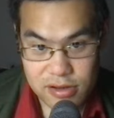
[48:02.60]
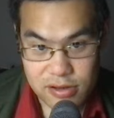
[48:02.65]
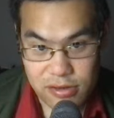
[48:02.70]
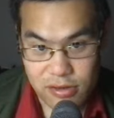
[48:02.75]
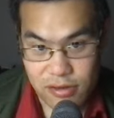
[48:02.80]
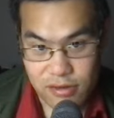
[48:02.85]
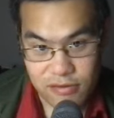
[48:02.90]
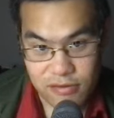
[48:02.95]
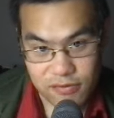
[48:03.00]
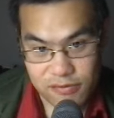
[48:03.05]

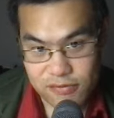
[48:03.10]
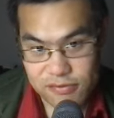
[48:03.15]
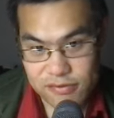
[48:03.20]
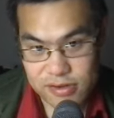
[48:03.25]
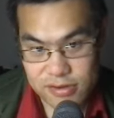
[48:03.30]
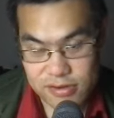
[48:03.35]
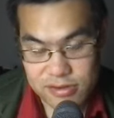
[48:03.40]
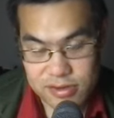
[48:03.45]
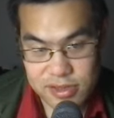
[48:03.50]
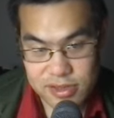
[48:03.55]
of
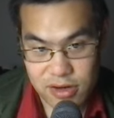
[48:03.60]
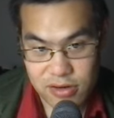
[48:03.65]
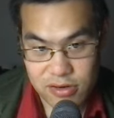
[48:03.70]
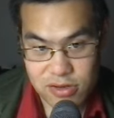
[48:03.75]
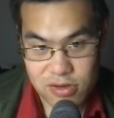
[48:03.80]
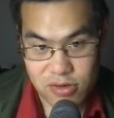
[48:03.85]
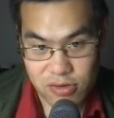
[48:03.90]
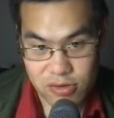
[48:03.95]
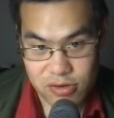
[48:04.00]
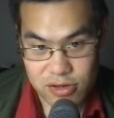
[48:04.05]

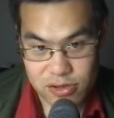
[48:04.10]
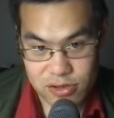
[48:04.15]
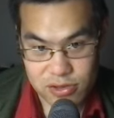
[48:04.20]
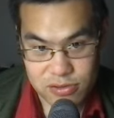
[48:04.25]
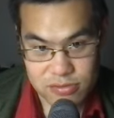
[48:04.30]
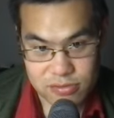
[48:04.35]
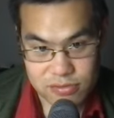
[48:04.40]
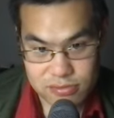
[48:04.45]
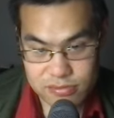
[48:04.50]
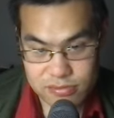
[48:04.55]
territorial